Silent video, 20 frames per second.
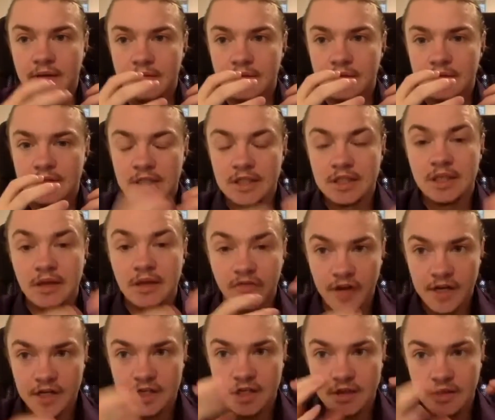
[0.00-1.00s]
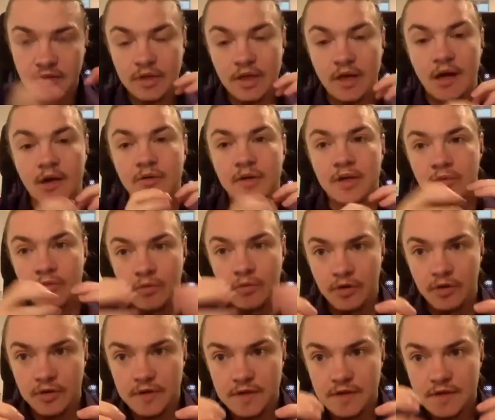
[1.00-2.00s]
teaching French and knowing how it
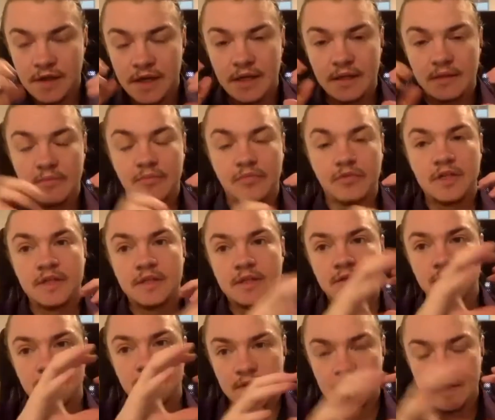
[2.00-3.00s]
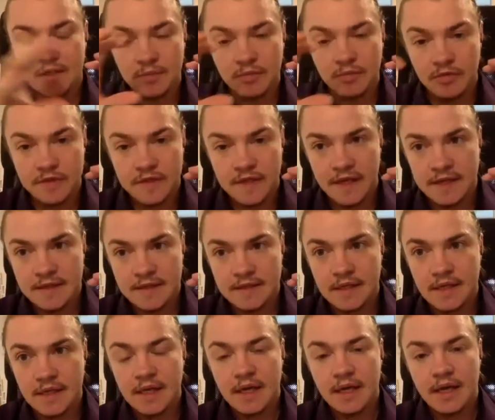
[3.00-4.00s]
works and put it into this process.
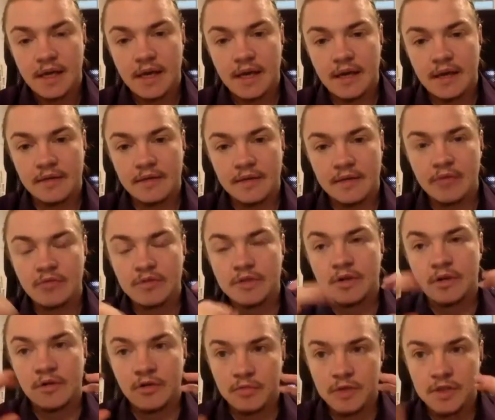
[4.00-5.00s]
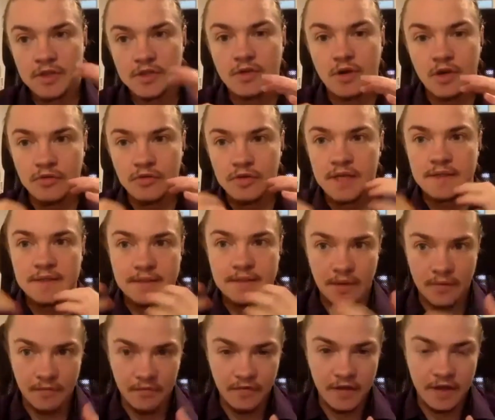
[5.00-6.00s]
And that would allow me to create
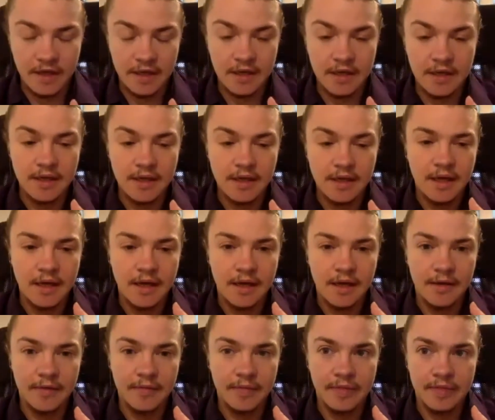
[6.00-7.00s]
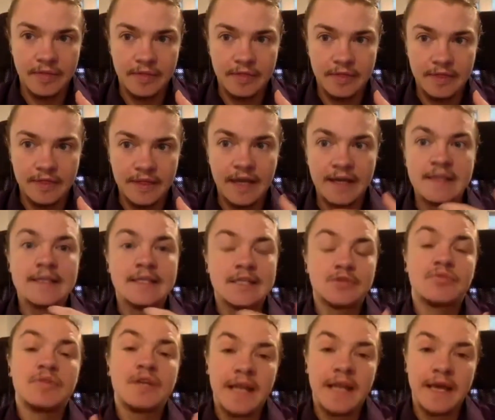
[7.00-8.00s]
something that
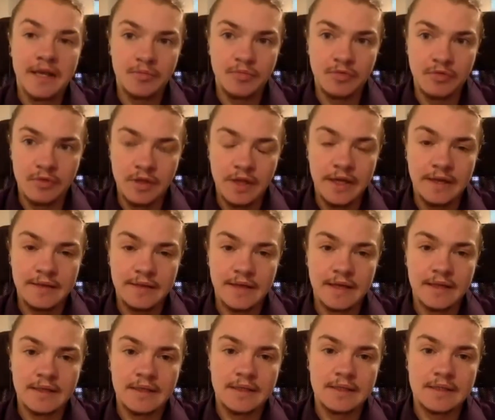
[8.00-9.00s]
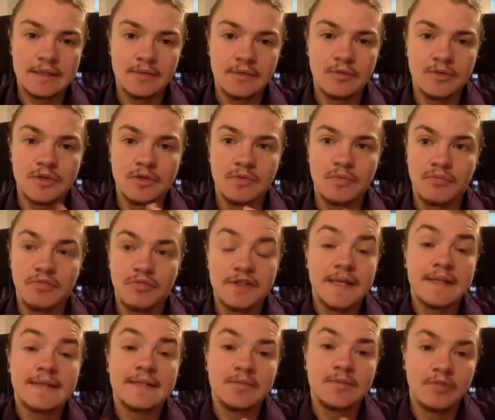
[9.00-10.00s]
is reliable and that is also
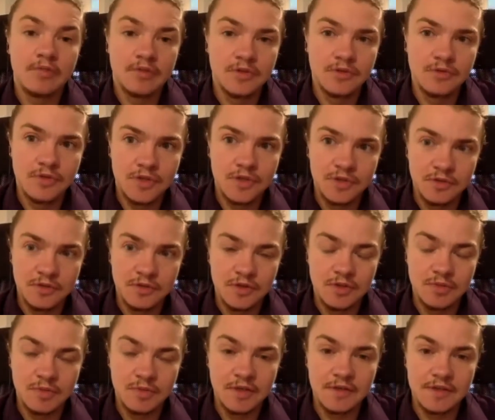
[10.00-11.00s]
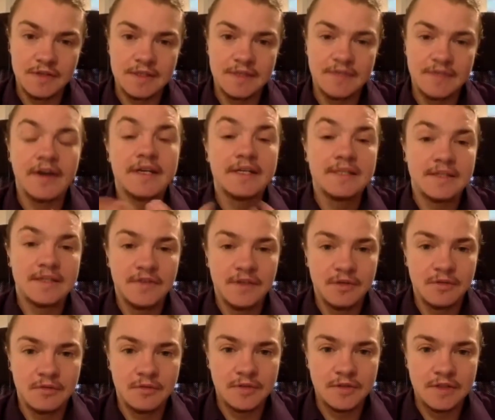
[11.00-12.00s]
presentable to students, because it's very
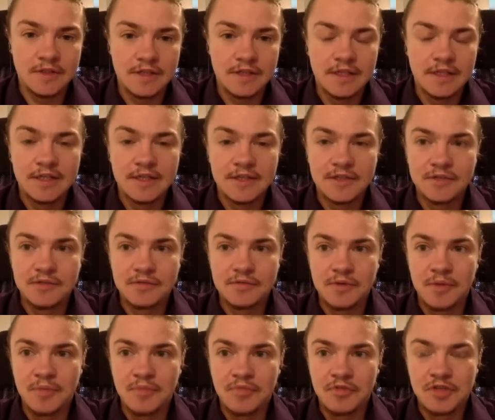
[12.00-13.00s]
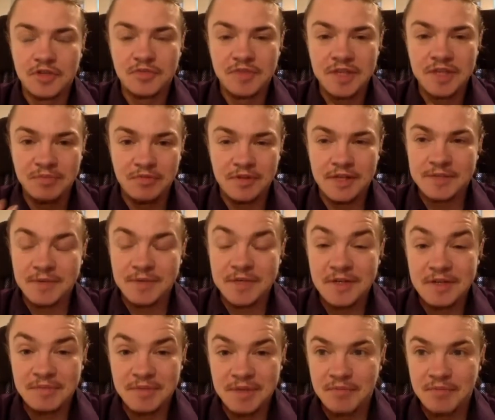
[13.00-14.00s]
difficult to approach people,
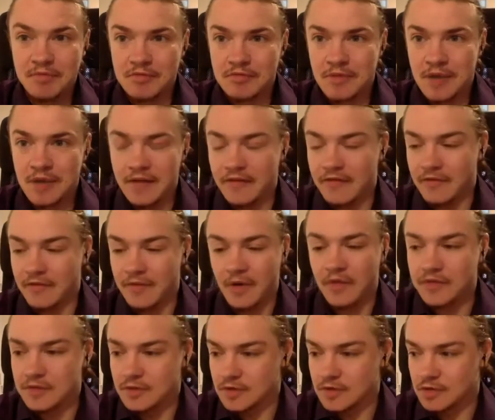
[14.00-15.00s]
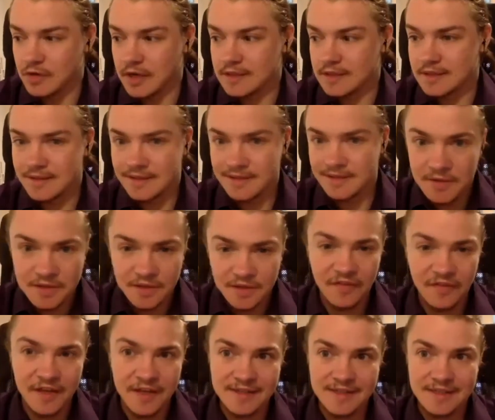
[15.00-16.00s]
especially people who have often tried tons
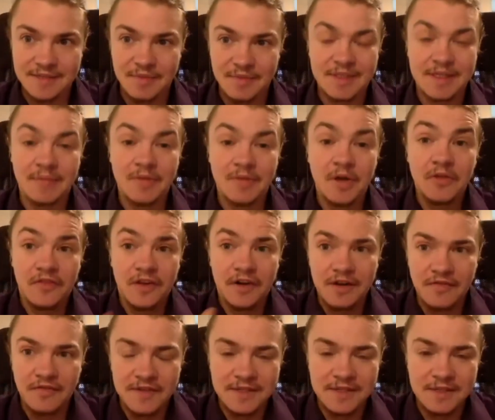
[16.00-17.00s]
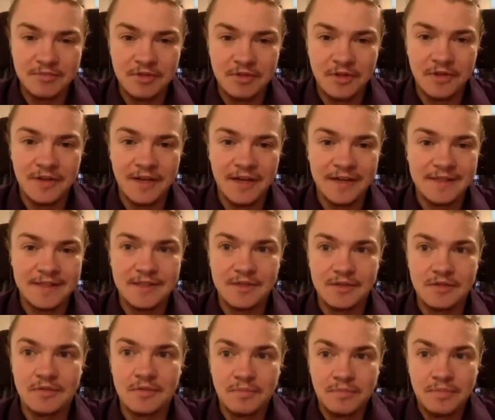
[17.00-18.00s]
of things, because I'm not very visible online.
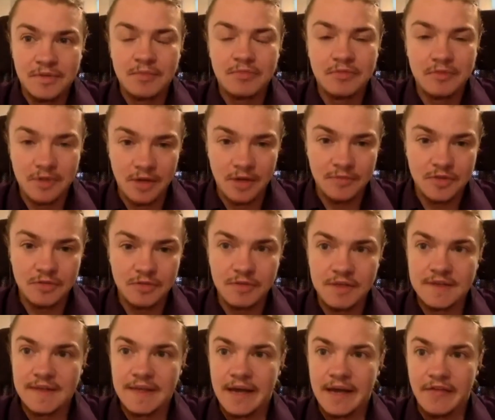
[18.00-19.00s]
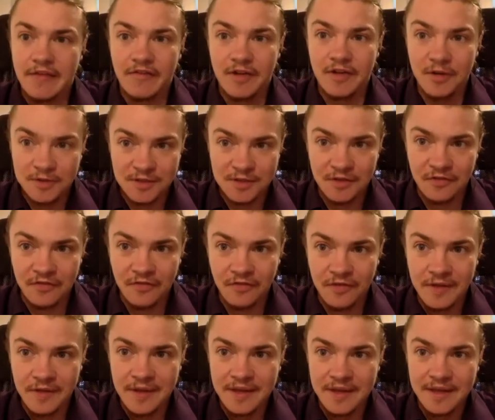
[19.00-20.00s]
So the people who come to me, they have lots of
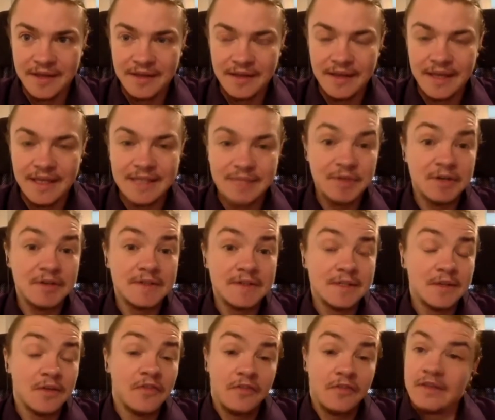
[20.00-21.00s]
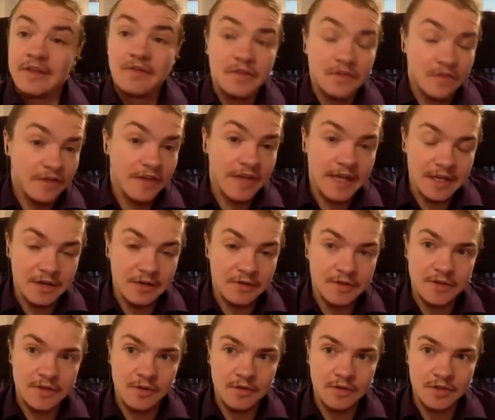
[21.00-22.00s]
experiences of even
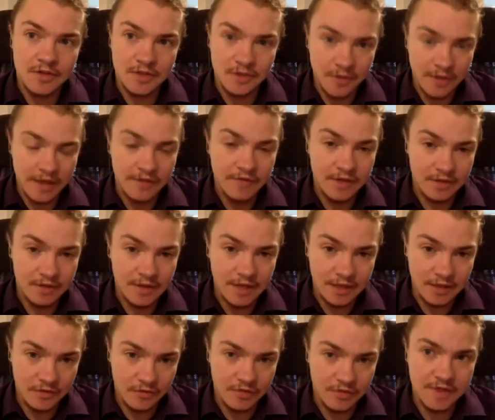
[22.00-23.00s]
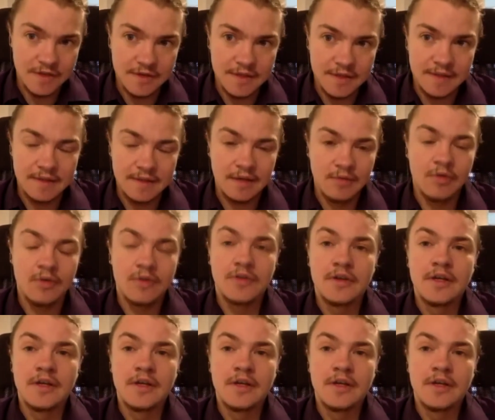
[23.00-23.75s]
failures or just not having the kind of results that they want